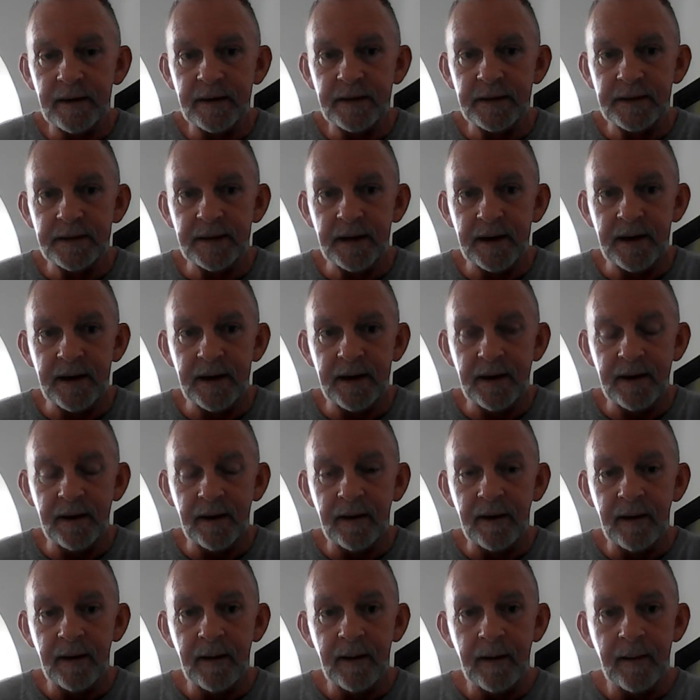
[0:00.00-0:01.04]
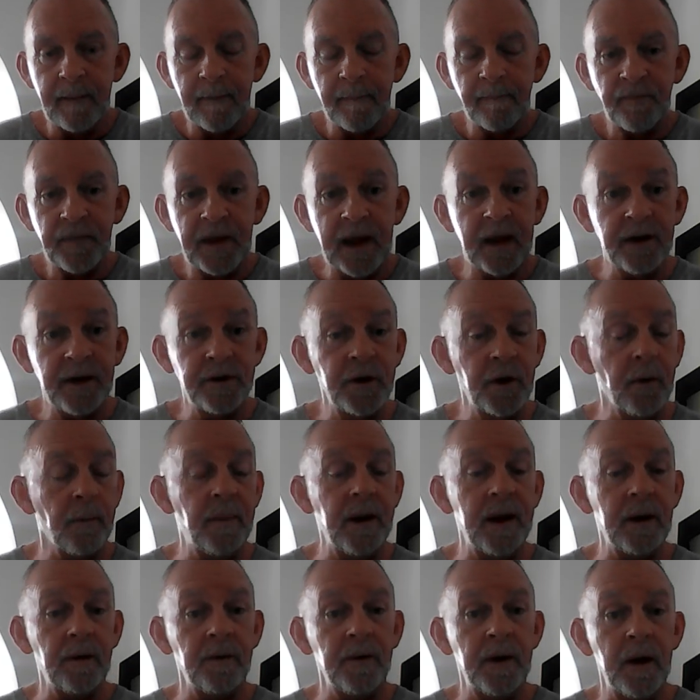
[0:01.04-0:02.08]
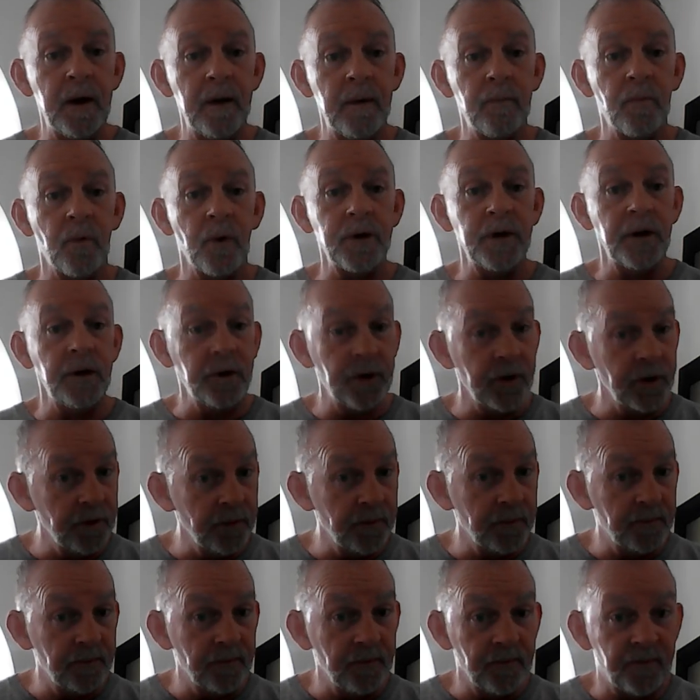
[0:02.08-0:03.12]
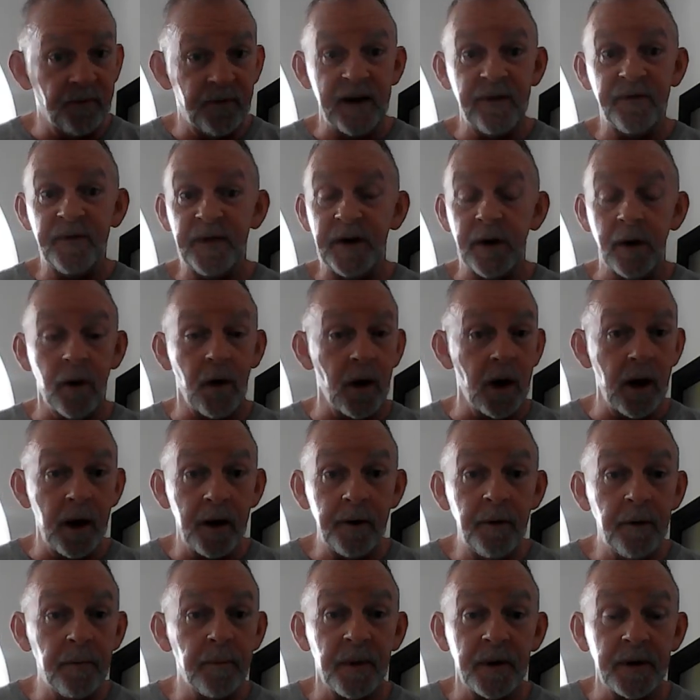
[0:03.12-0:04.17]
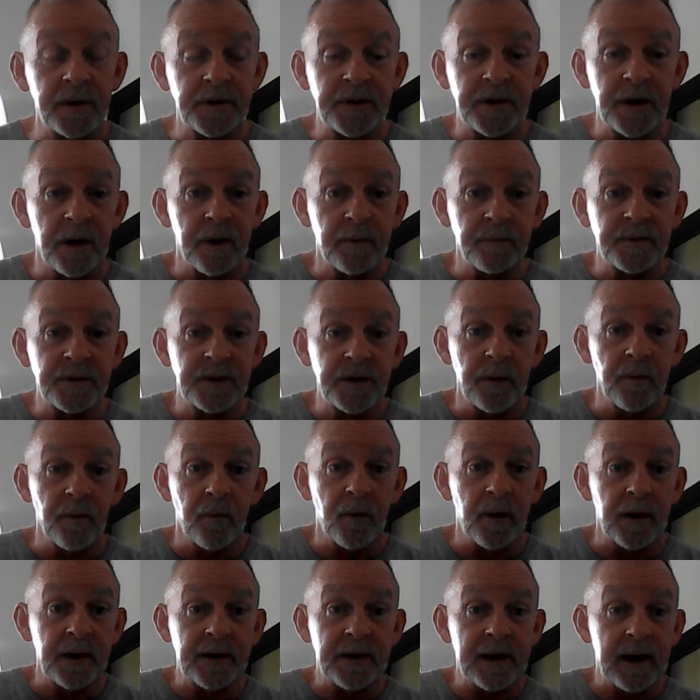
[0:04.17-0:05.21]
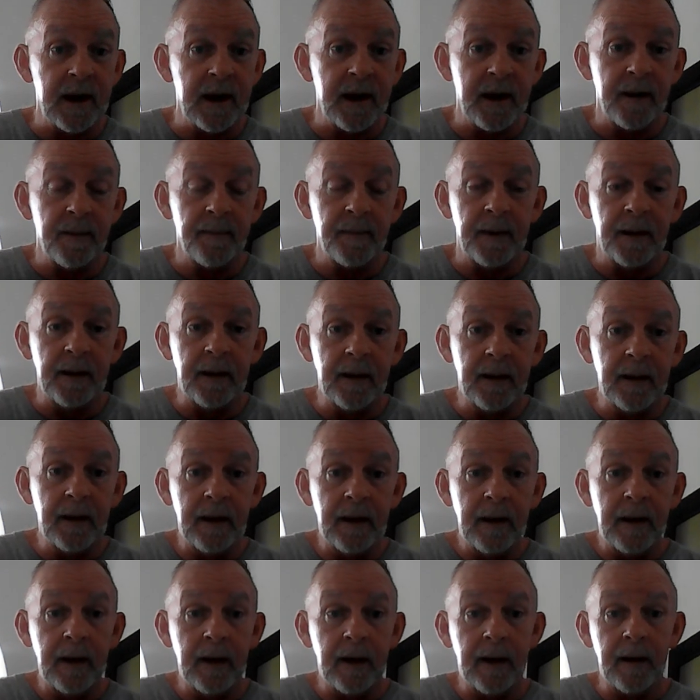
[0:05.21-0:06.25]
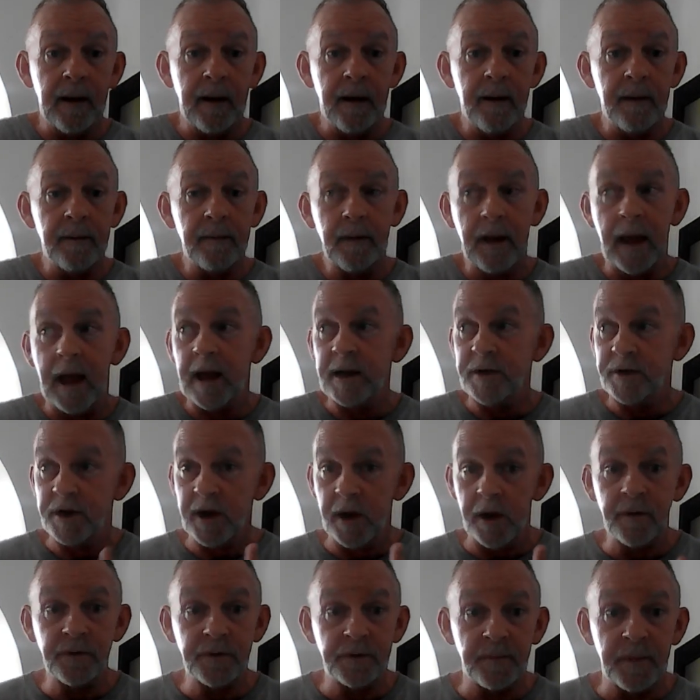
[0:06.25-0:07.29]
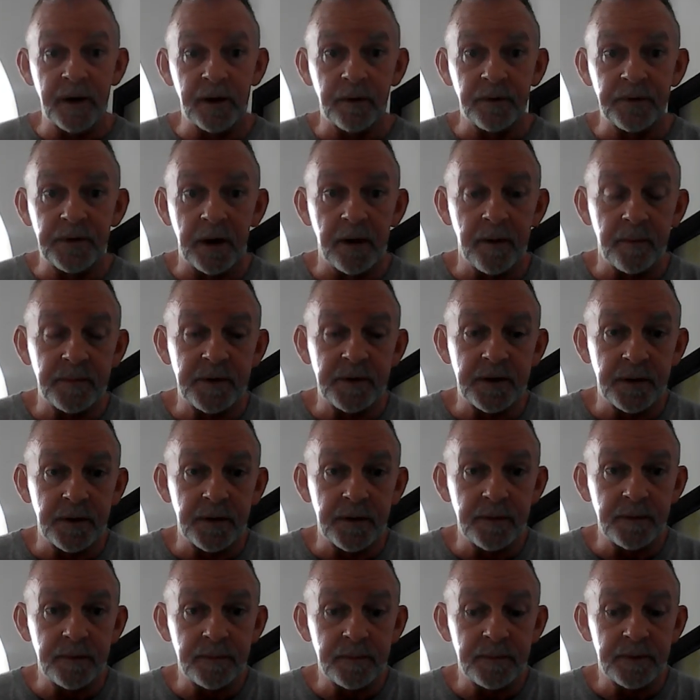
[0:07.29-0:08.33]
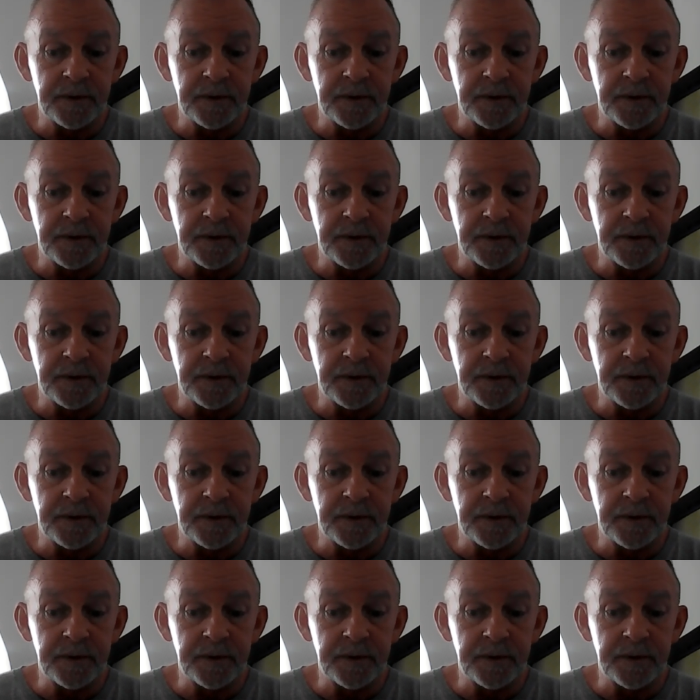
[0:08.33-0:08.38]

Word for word: See? And you'll build up where you can do 50 or 100 push-ups at one time, uh, like Joe's built up to.